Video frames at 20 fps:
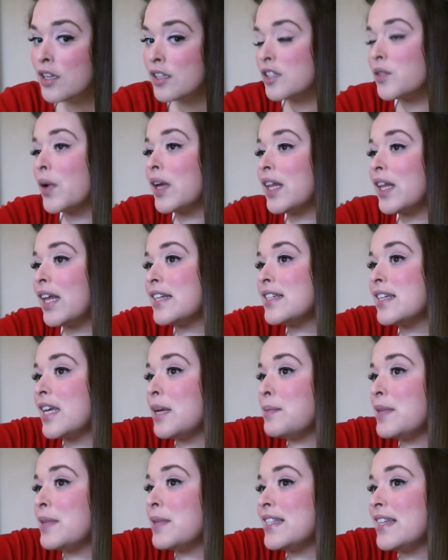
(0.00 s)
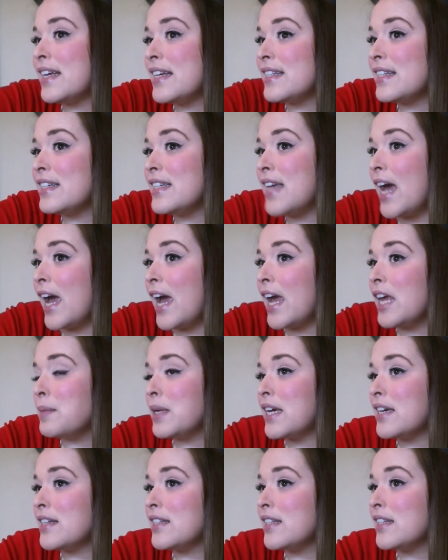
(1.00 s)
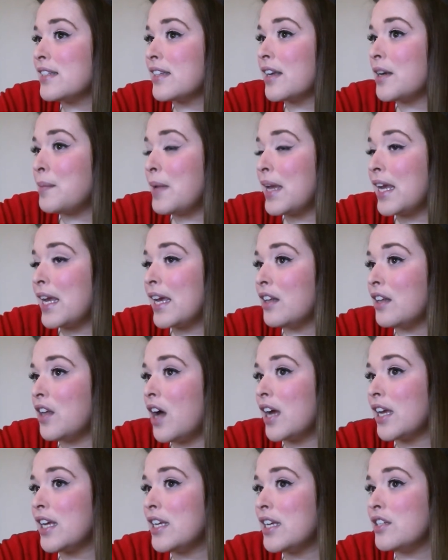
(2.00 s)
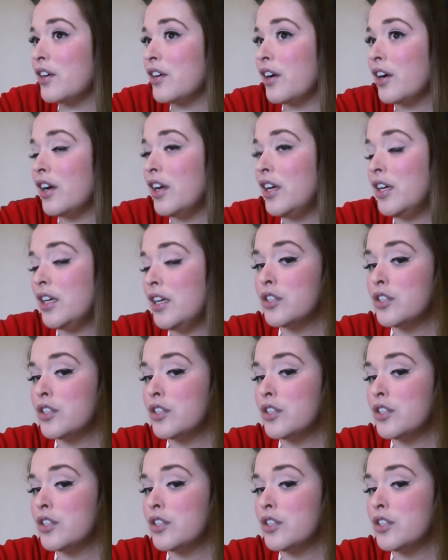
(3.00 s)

So I like to keep these nice and tight because it's going to make it a lot easier